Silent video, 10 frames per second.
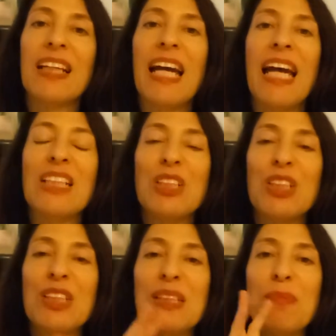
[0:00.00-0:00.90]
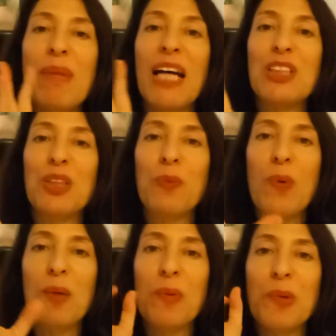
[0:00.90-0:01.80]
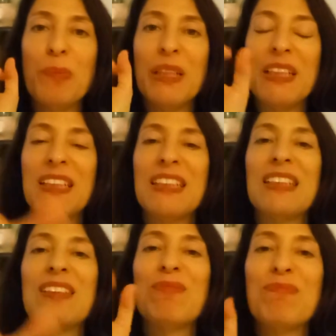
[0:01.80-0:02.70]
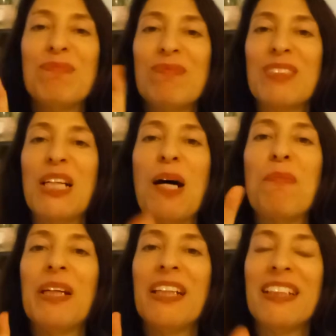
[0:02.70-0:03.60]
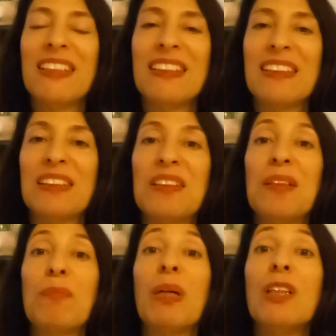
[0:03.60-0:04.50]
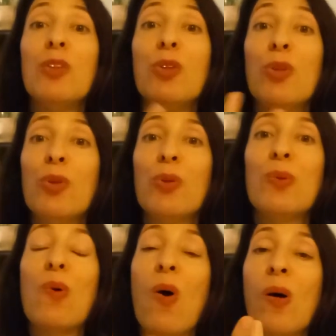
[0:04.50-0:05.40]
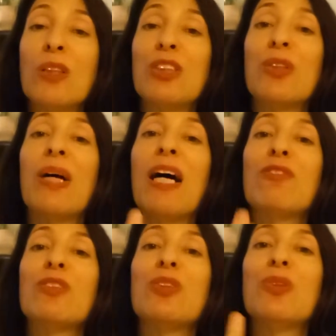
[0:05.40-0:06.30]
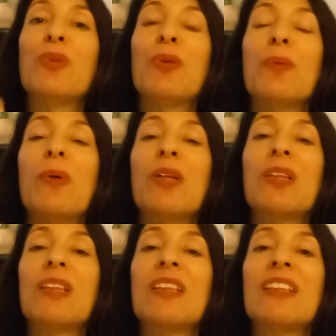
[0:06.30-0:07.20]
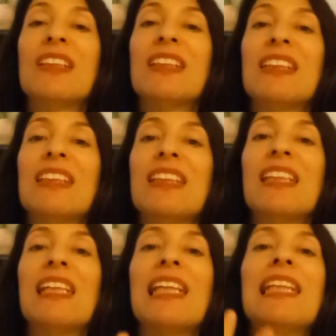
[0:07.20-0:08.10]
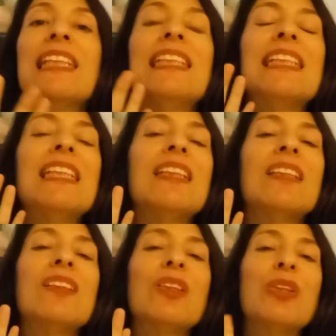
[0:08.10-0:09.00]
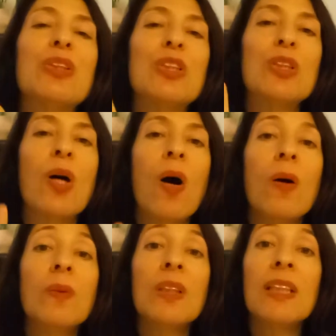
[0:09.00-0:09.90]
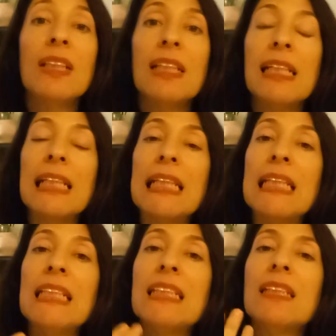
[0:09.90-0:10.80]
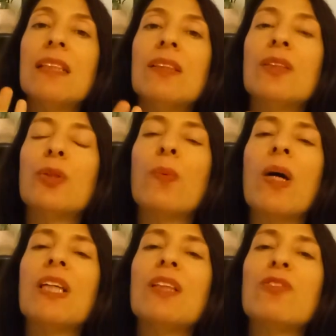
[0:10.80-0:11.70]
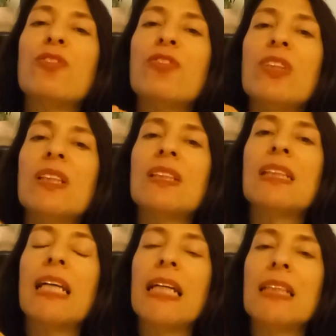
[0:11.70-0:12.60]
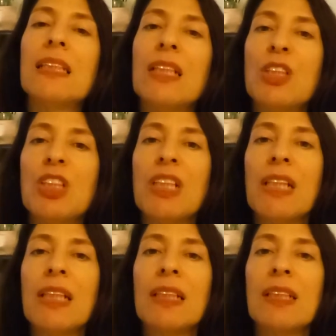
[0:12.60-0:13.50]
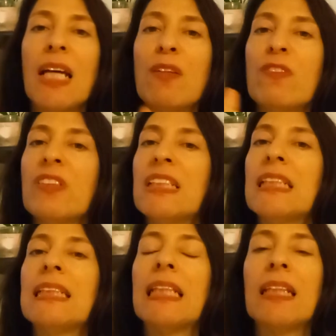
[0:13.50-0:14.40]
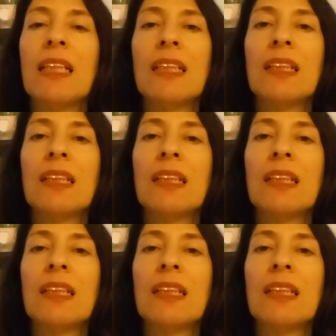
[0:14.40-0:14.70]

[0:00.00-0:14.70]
And just imagine what will be coming in. But you also have to do the work. Listen to your soul. Listen to what it feels like touching and visiting.